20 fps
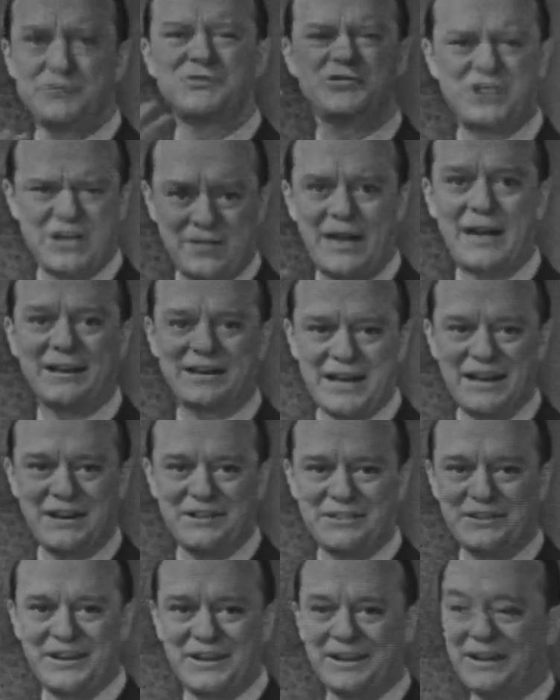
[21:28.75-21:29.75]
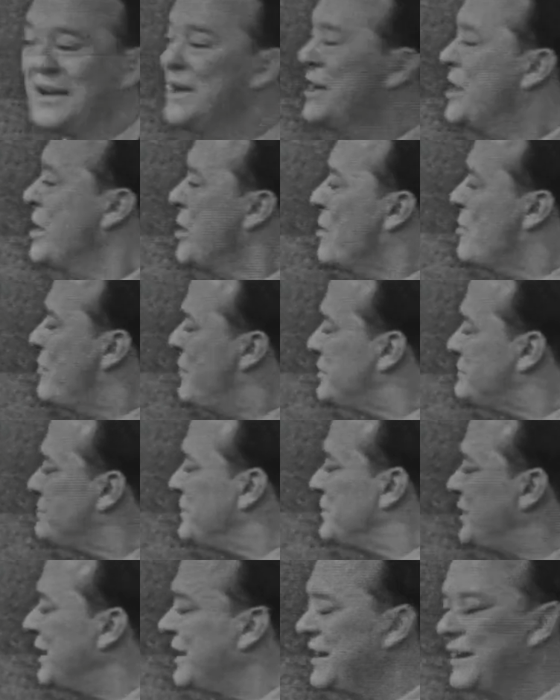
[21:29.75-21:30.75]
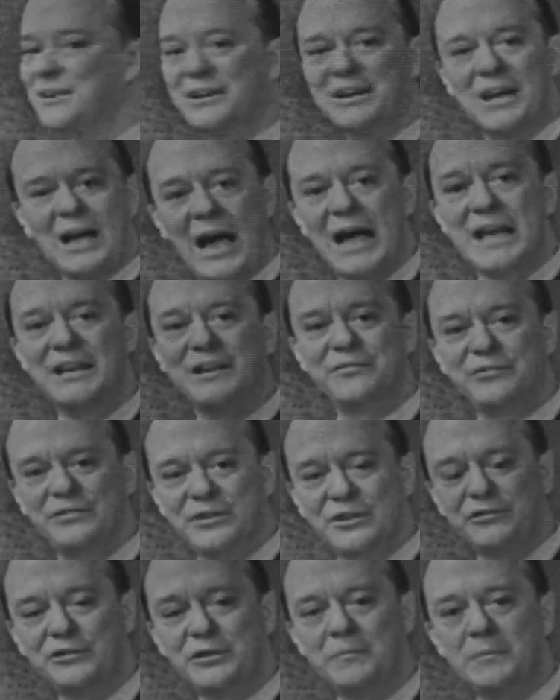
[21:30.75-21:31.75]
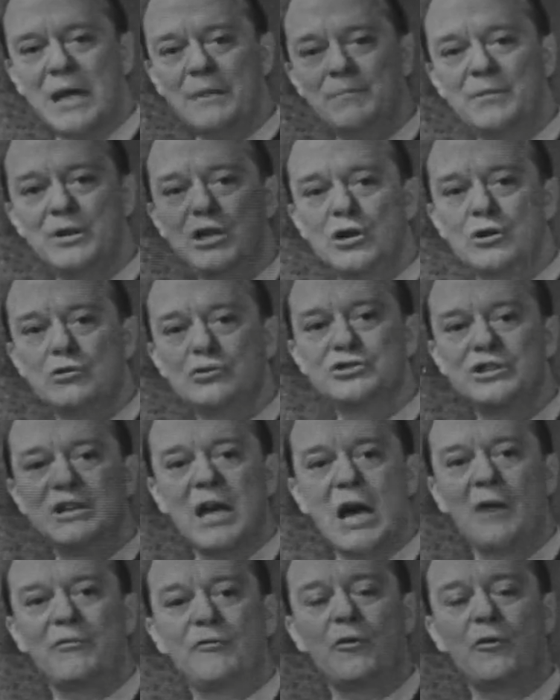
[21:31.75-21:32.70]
say that kind of thing. This particular kind of system can be used now